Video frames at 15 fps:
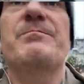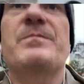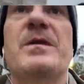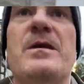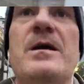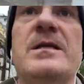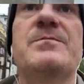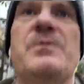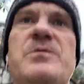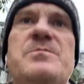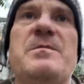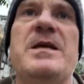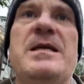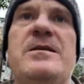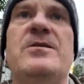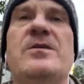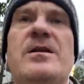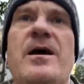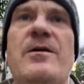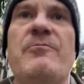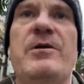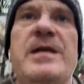I suppose media
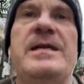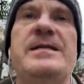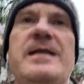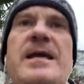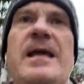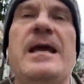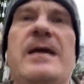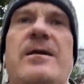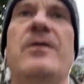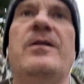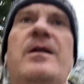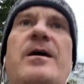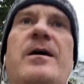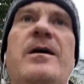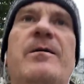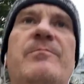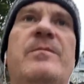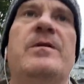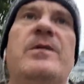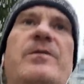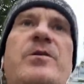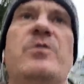like reading and
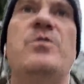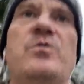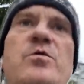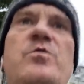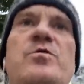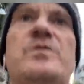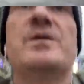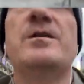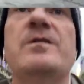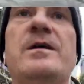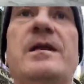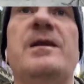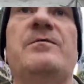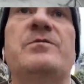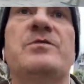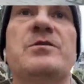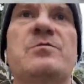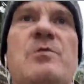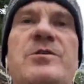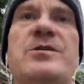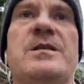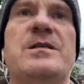news, and even just
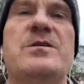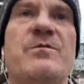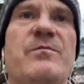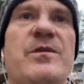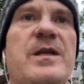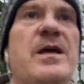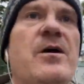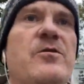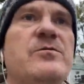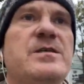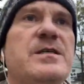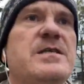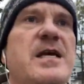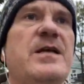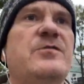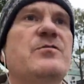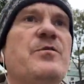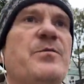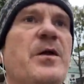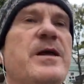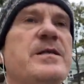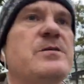watching some videos, etc.,
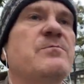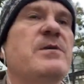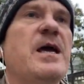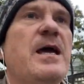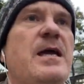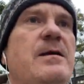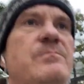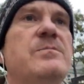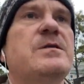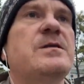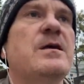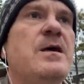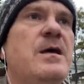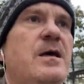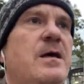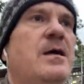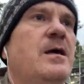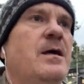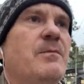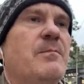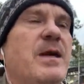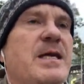playing some games,
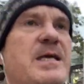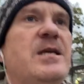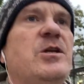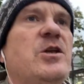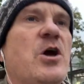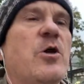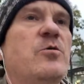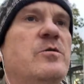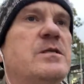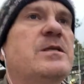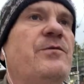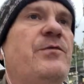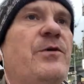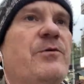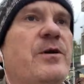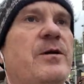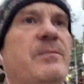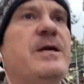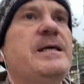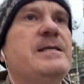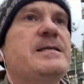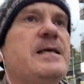making notes if you're in a
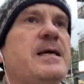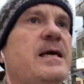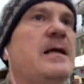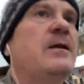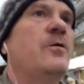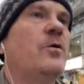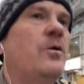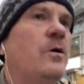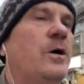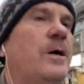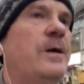meeting, or